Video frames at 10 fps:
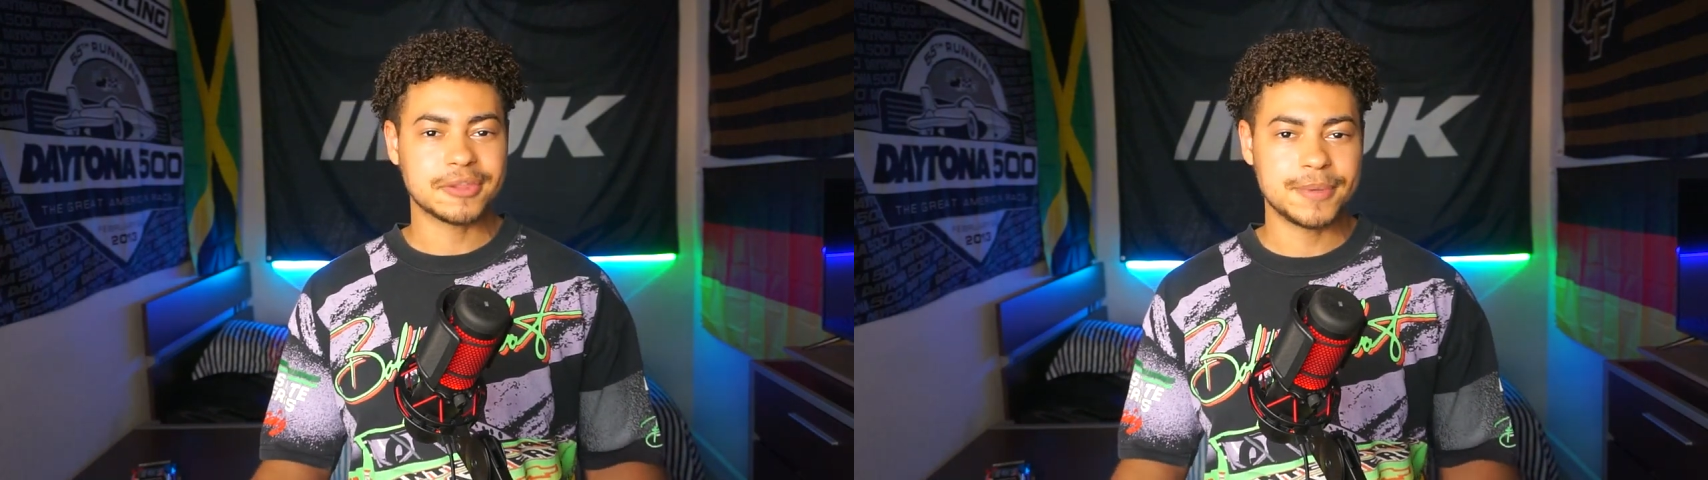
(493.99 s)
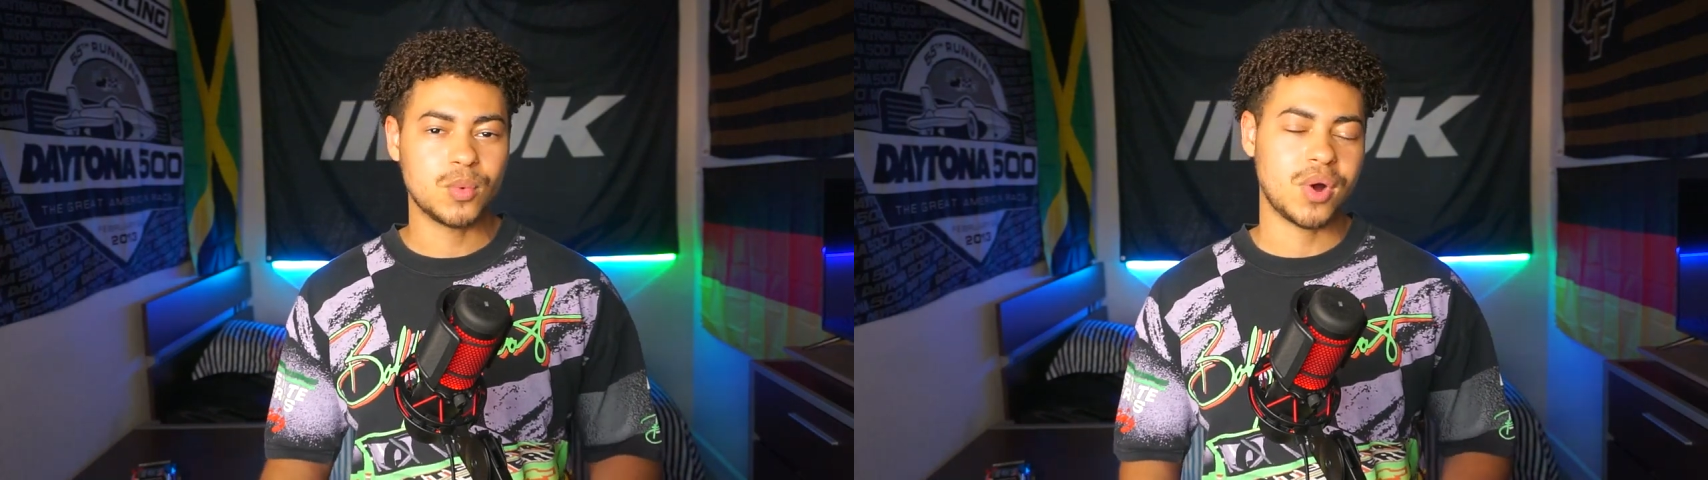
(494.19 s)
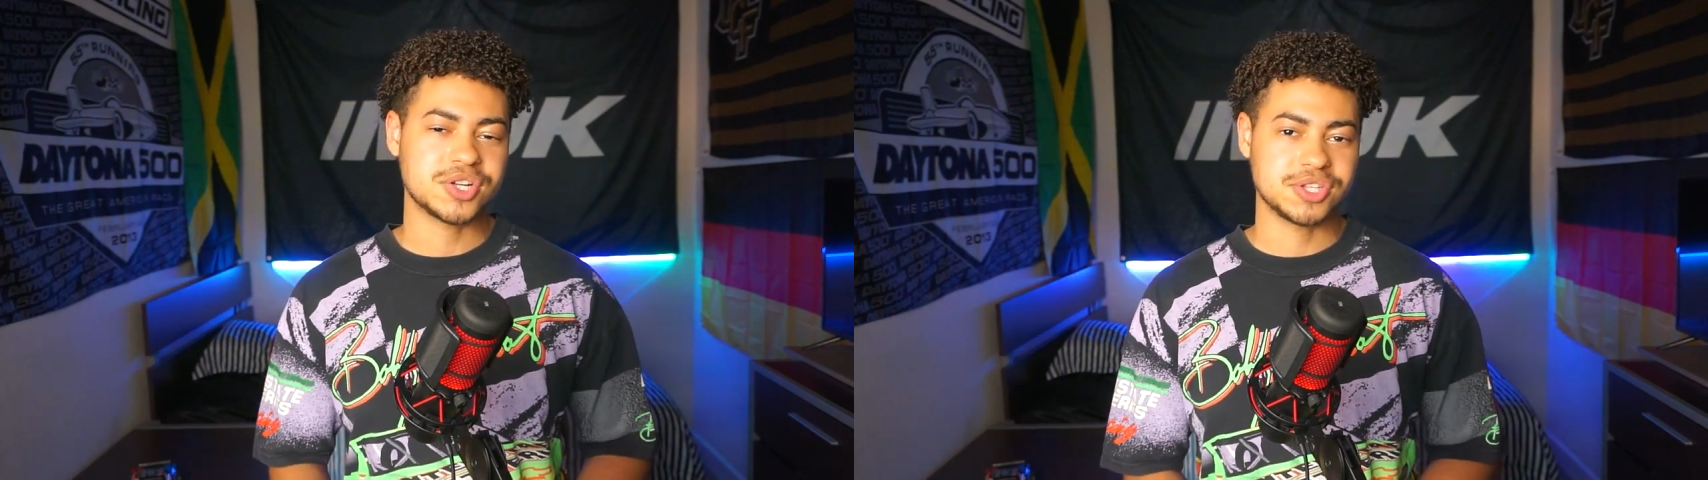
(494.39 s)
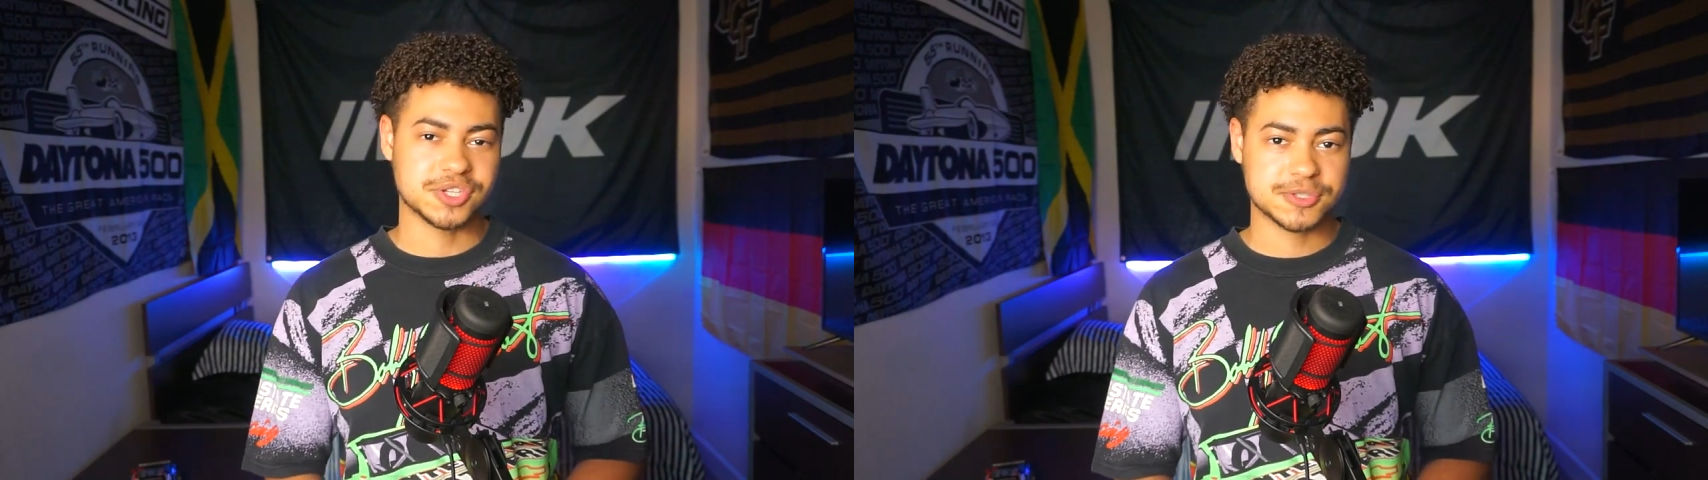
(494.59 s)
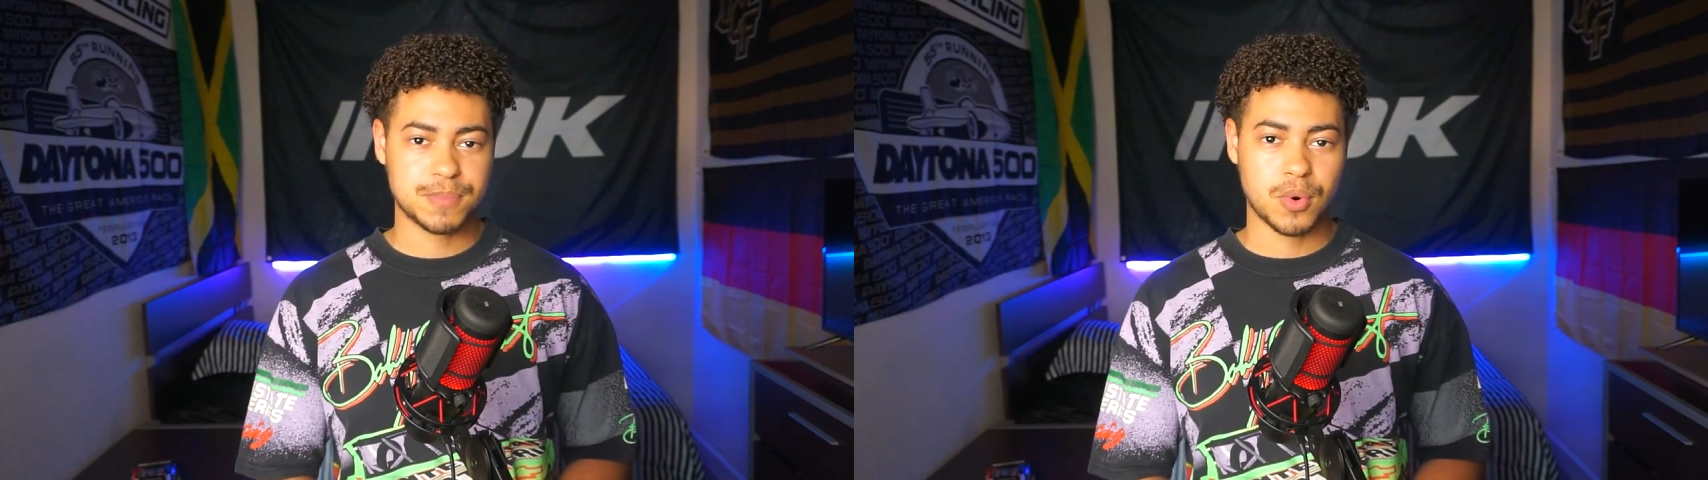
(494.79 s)
to be watching
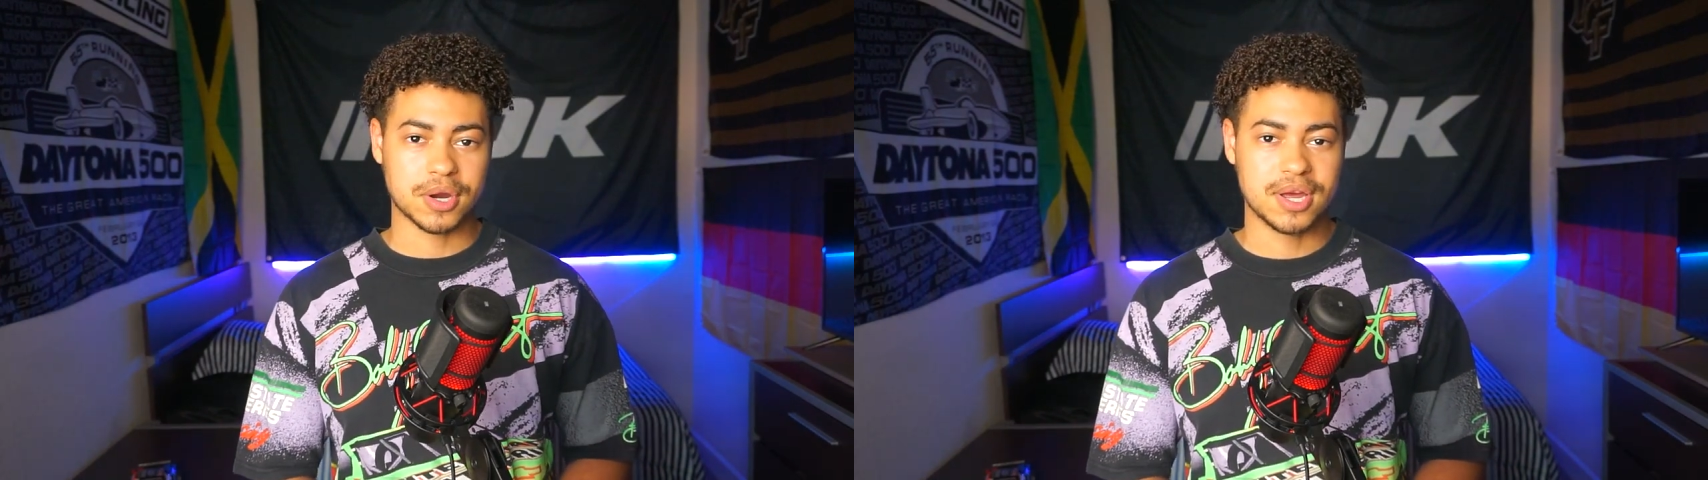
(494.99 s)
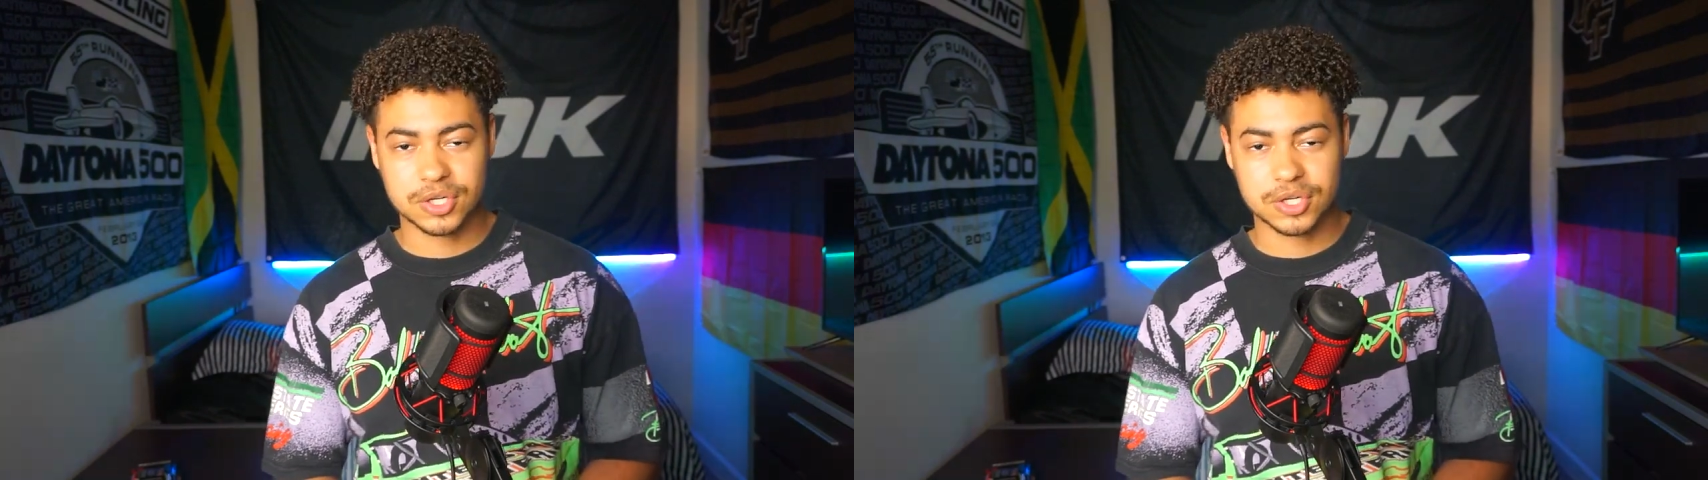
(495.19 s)
the sport.